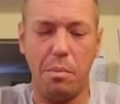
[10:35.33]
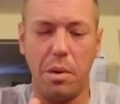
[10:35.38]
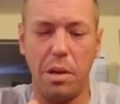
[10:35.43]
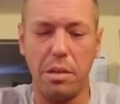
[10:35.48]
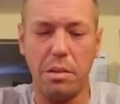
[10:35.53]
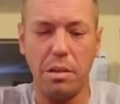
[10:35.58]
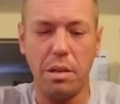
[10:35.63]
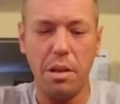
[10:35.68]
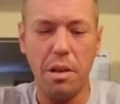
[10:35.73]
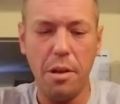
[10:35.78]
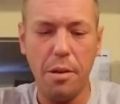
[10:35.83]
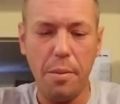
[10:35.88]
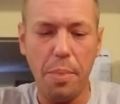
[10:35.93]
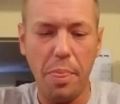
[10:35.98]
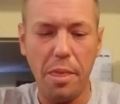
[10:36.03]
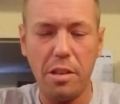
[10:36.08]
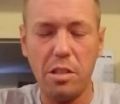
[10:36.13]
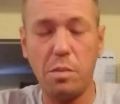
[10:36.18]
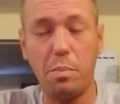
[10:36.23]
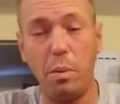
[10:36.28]
But
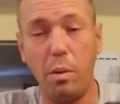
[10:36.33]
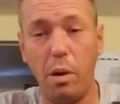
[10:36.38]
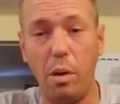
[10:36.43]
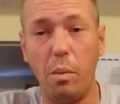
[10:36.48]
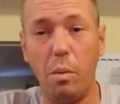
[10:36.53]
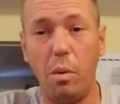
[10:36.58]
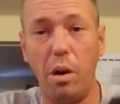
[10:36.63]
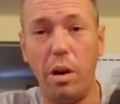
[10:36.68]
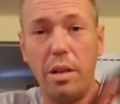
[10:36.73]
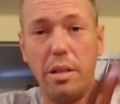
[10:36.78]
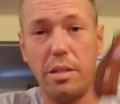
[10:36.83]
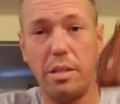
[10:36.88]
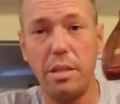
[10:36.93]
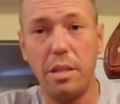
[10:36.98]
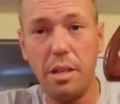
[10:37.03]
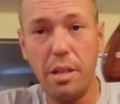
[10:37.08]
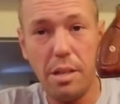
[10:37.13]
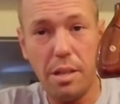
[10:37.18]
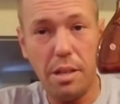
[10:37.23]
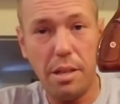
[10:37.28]
this point
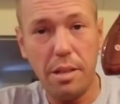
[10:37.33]
was,